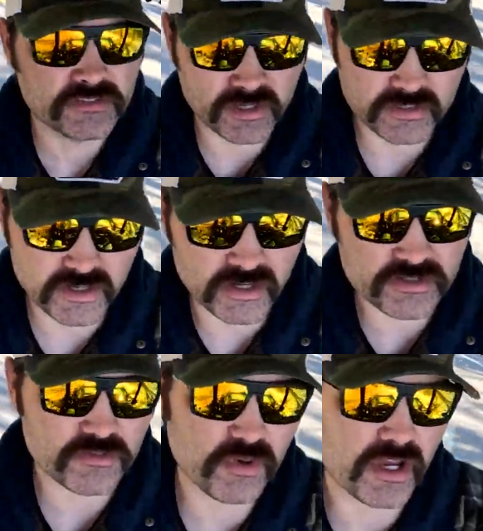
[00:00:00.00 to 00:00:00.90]
take care
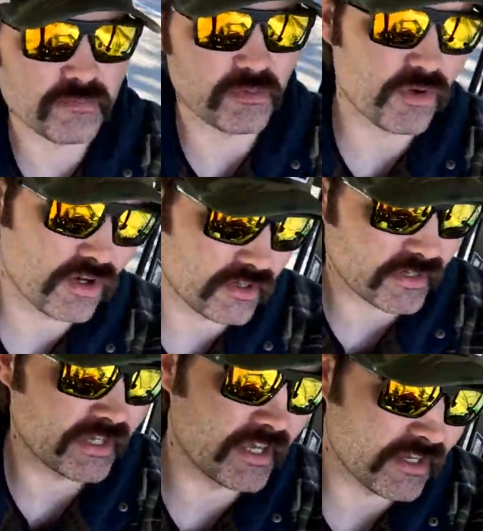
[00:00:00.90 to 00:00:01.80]
of some paperwork,
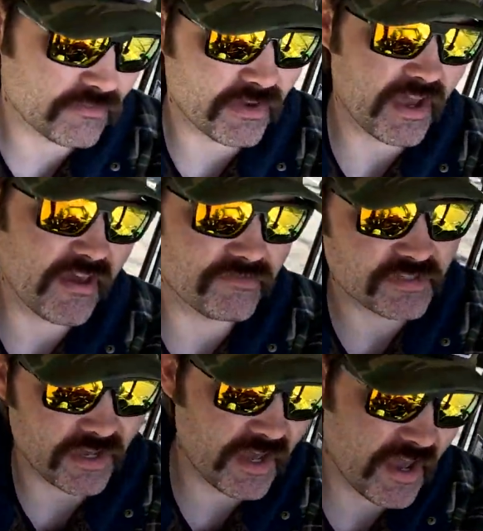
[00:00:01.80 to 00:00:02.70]
and if I have
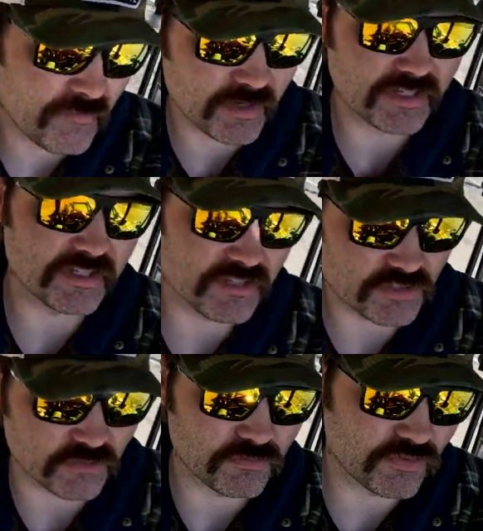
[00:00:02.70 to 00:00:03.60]
time, I need to get
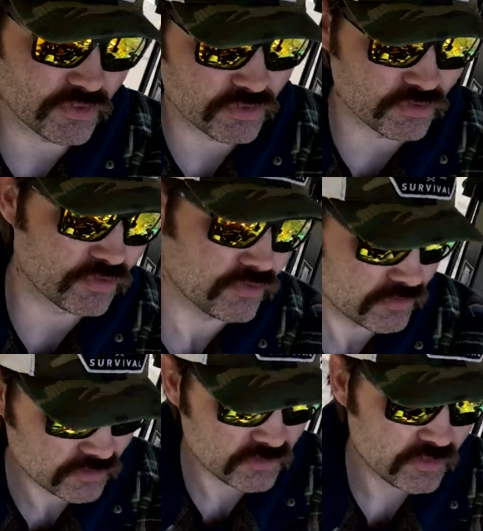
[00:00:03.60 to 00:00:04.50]
some fuel
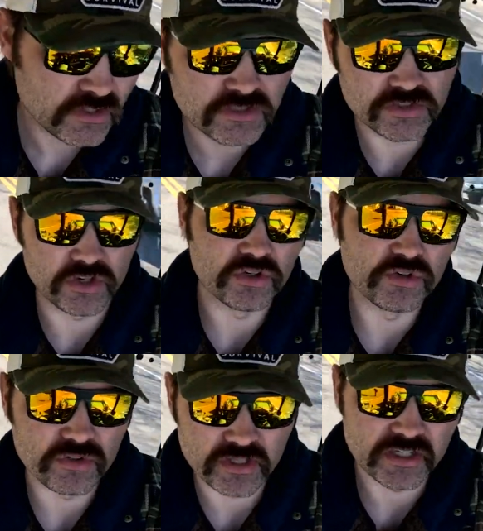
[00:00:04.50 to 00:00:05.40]

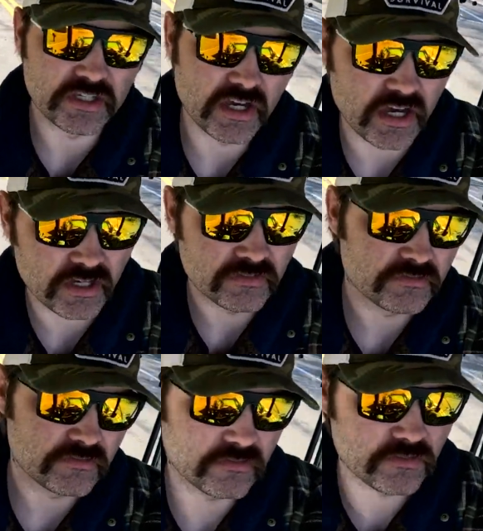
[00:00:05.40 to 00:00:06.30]
to the
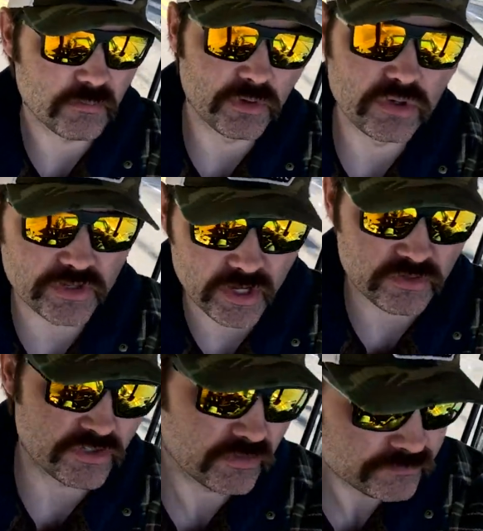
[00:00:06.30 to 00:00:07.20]
uh, the bulldozer.